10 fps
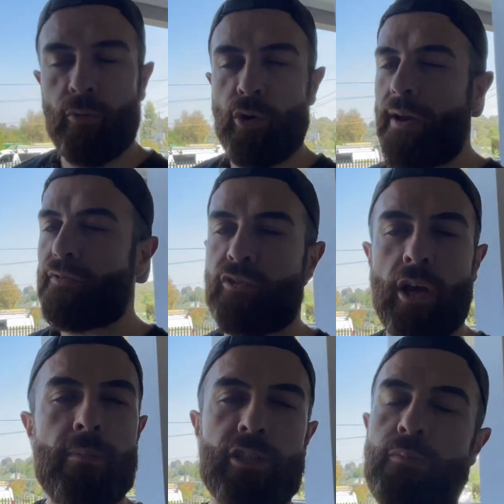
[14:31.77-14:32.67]
we'll have
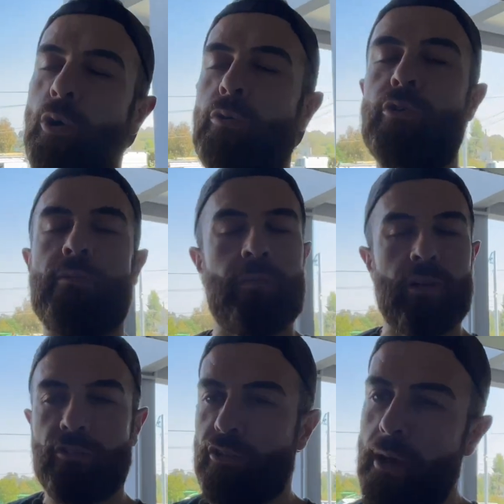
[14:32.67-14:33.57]
so much more room,
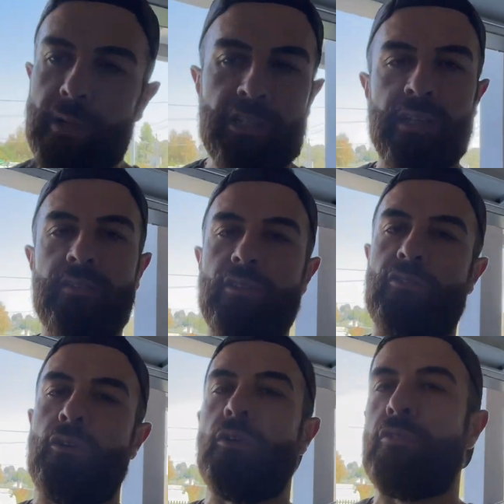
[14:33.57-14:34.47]
so much easier
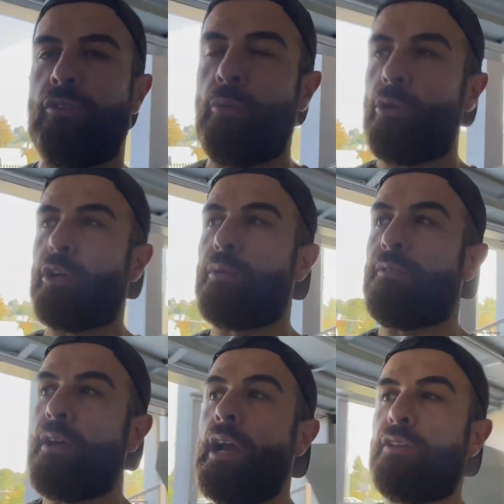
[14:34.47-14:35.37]
to work
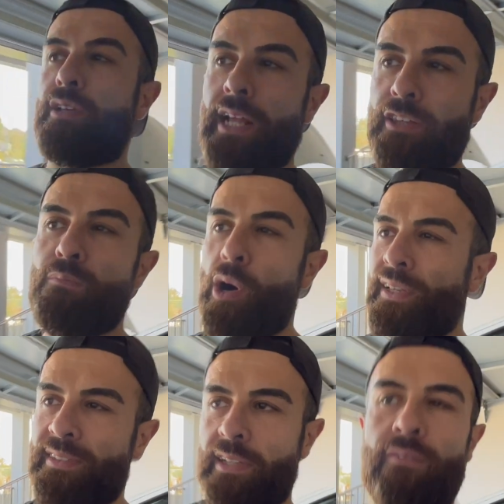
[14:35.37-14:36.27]
with. So that's
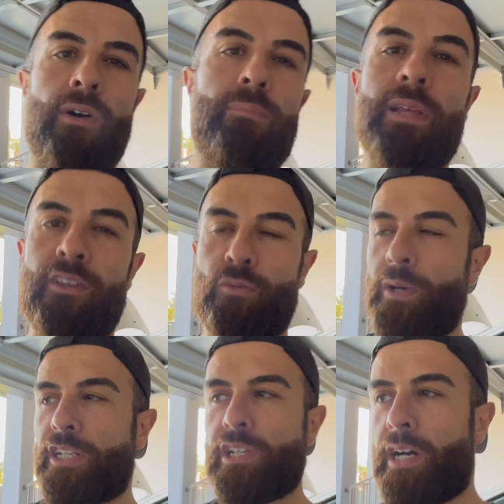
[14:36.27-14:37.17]
my stuff up. That
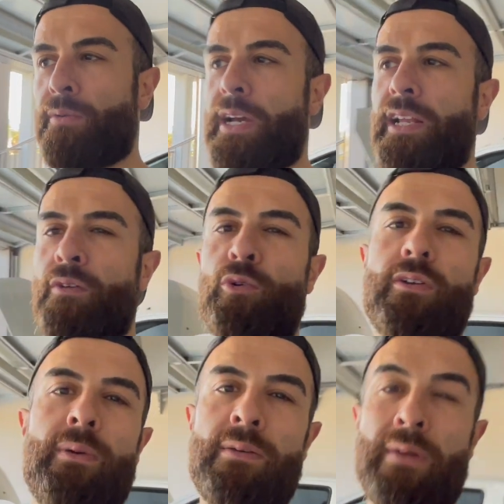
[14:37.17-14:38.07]
swear jar rating
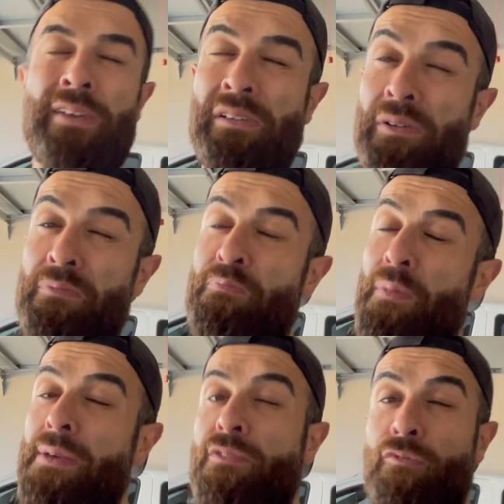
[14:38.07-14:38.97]
would have been
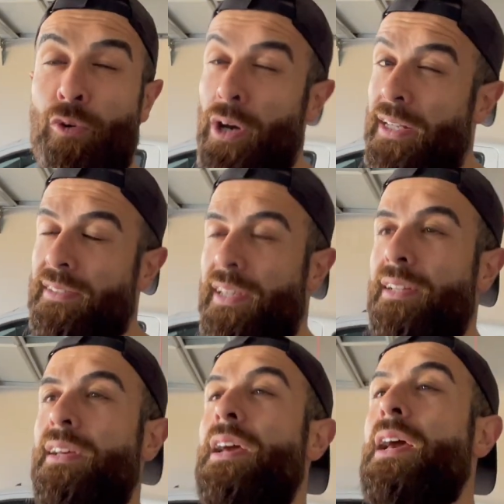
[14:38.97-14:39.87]
maybe 4 out of
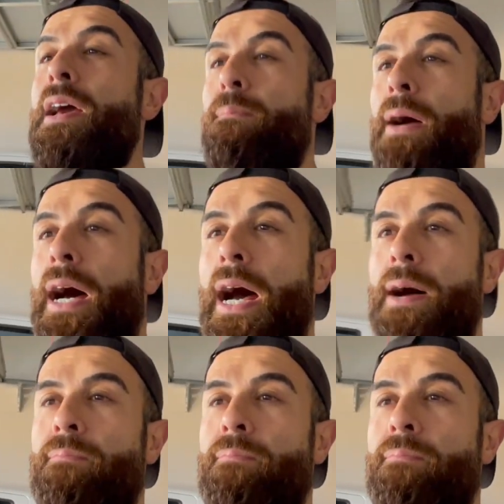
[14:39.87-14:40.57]
10, but